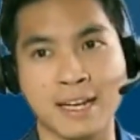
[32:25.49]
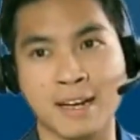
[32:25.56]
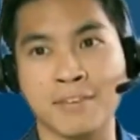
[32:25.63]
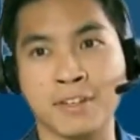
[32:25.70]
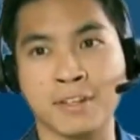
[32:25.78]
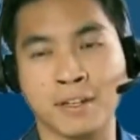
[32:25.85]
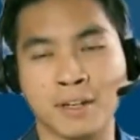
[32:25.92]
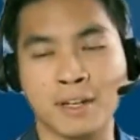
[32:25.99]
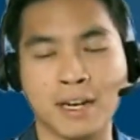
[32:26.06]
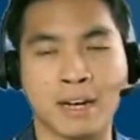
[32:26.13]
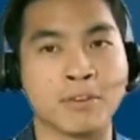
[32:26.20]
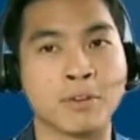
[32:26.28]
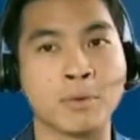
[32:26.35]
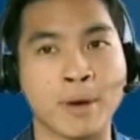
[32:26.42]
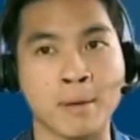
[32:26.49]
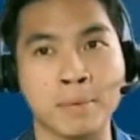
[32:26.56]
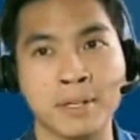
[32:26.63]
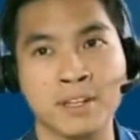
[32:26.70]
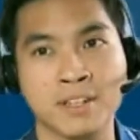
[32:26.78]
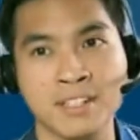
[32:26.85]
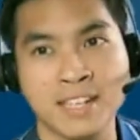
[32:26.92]
ever
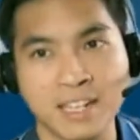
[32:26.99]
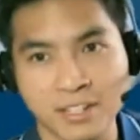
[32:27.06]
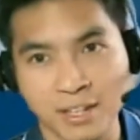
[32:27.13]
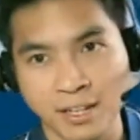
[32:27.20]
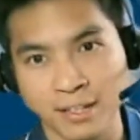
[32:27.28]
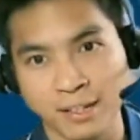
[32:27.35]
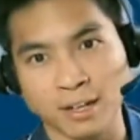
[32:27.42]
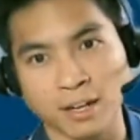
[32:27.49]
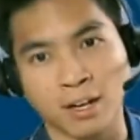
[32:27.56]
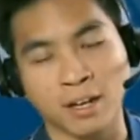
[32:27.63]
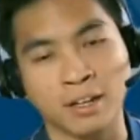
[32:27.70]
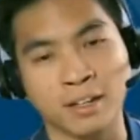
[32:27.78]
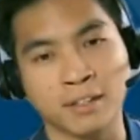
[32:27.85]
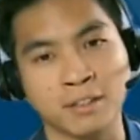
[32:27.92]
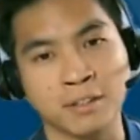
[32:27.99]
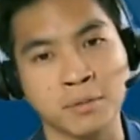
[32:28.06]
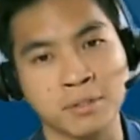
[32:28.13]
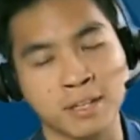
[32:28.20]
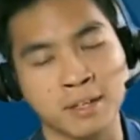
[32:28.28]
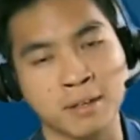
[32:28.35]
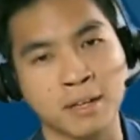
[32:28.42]
webinar session on
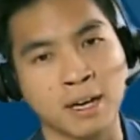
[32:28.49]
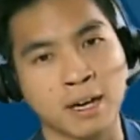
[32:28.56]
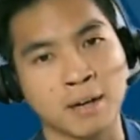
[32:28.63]
using